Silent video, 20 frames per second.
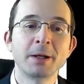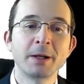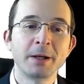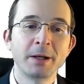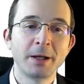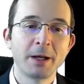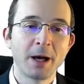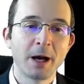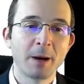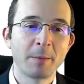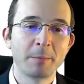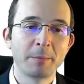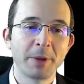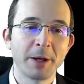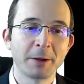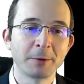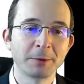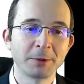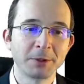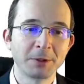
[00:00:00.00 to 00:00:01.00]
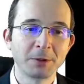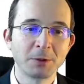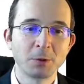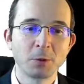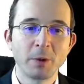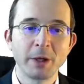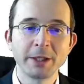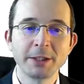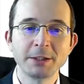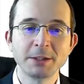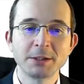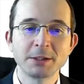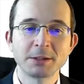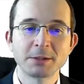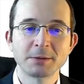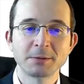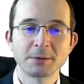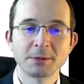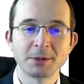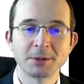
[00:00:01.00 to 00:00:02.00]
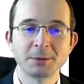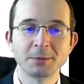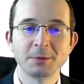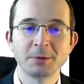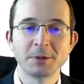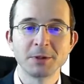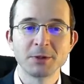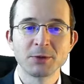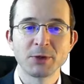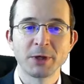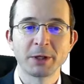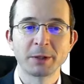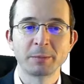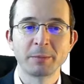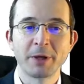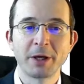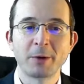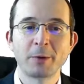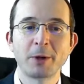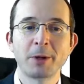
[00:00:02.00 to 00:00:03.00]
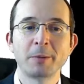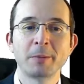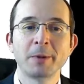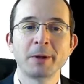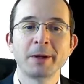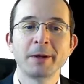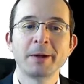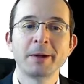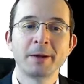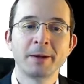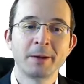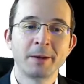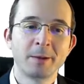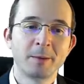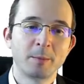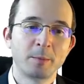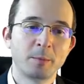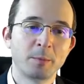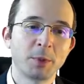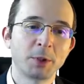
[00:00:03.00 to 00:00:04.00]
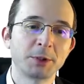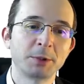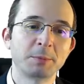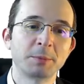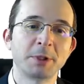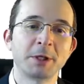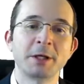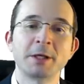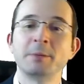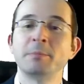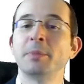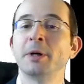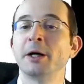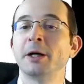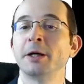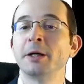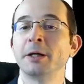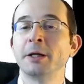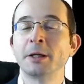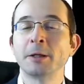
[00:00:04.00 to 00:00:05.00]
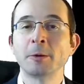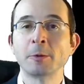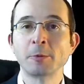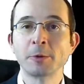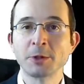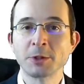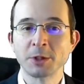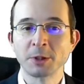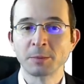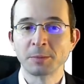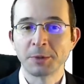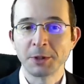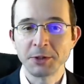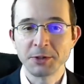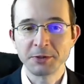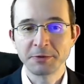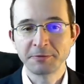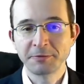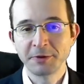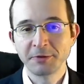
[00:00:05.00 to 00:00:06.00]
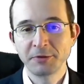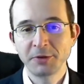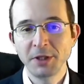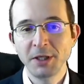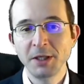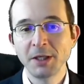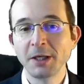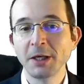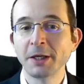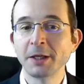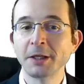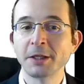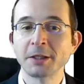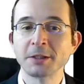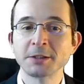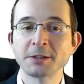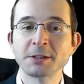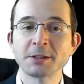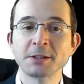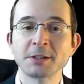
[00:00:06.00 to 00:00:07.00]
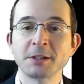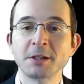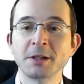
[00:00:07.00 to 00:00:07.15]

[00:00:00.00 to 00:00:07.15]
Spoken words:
compounded twice, so to the 2nd power, multiplied by our original price of 50, getting us